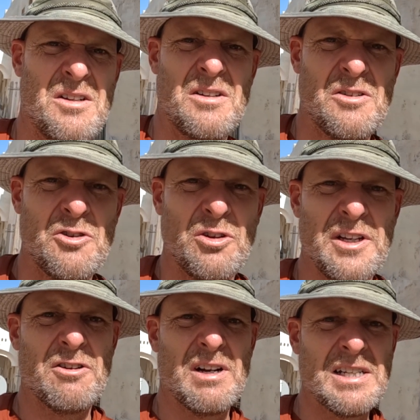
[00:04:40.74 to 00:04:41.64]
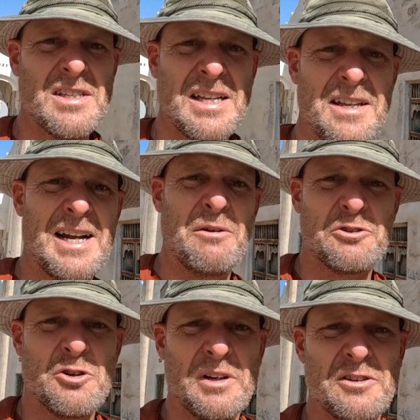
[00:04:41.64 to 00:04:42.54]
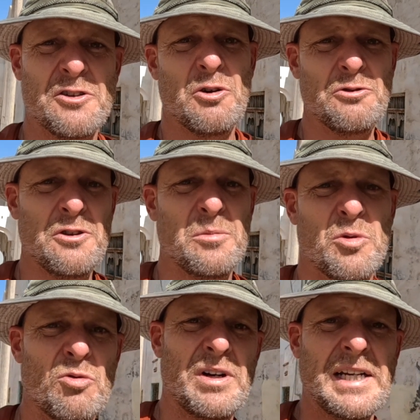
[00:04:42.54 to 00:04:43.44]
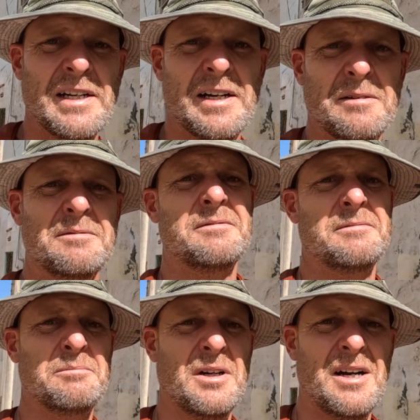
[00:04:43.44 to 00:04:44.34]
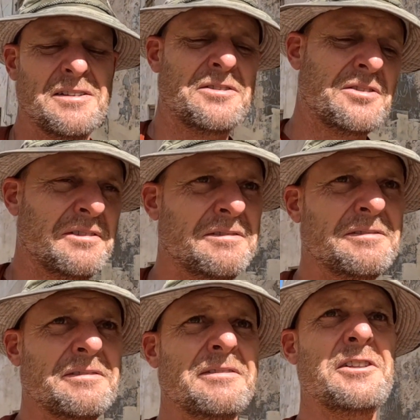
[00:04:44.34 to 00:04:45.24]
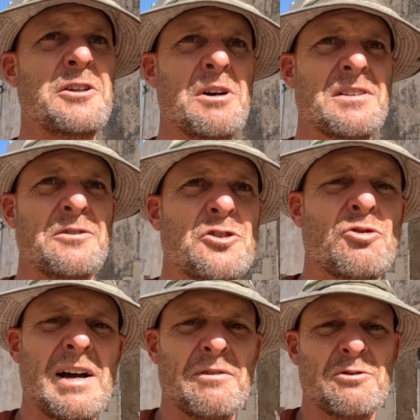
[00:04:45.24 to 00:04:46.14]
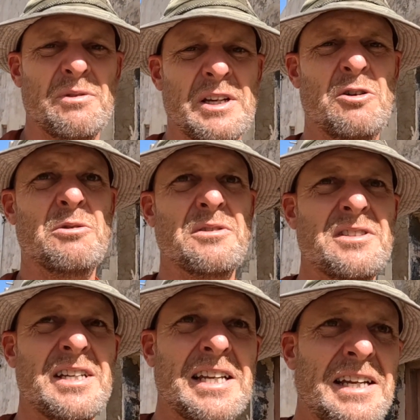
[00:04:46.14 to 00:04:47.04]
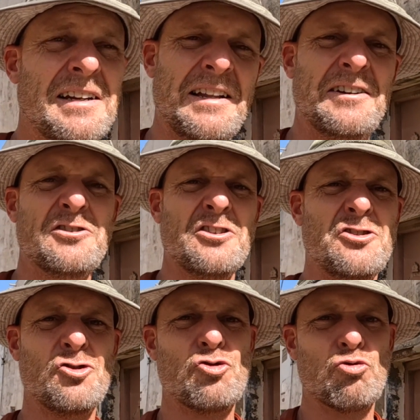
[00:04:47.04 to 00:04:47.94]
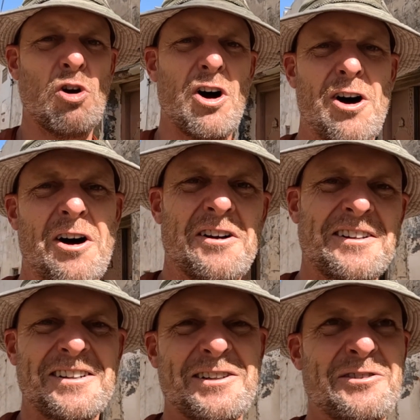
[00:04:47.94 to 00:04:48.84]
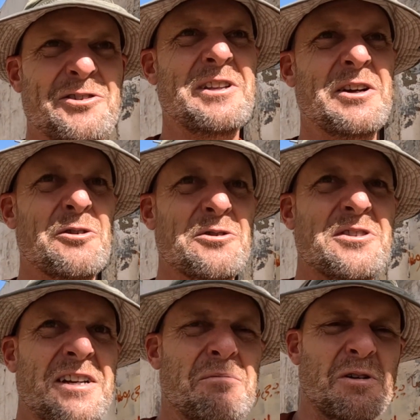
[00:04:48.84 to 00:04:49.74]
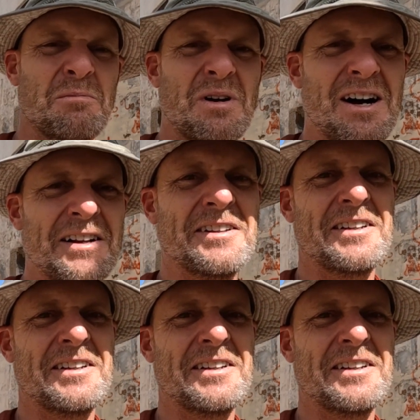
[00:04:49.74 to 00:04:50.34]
Earlier I said that I was going to go to the marina, but you always have to drive through the old city, and there's such a draw to the old city Mirbat.